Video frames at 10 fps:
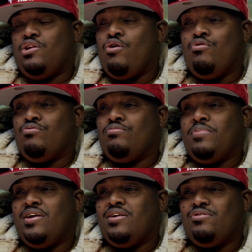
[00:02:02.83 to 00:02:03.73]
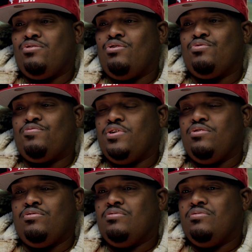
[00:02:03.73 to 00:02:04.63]
alone, man. You
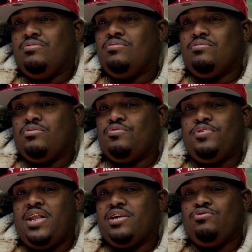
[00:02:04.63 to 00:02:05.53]
feel